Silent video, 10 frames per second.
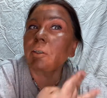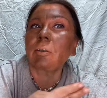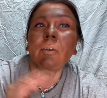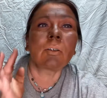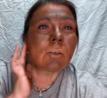
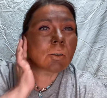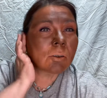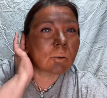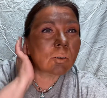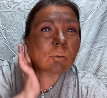
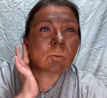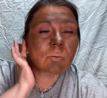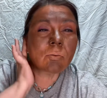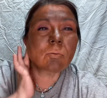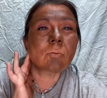
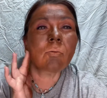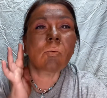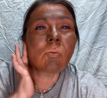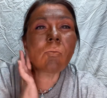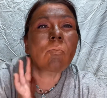
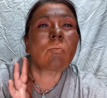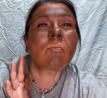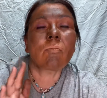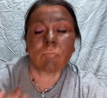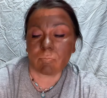
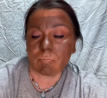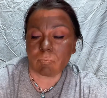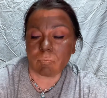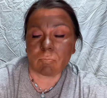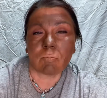
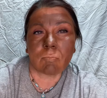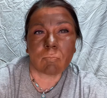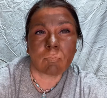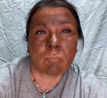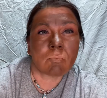
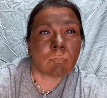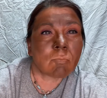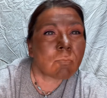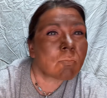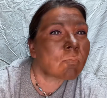
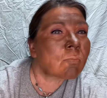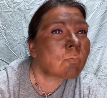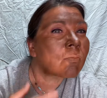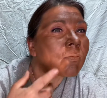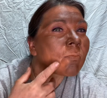
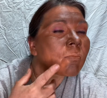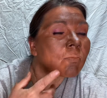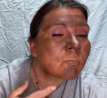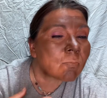Nobody speaks.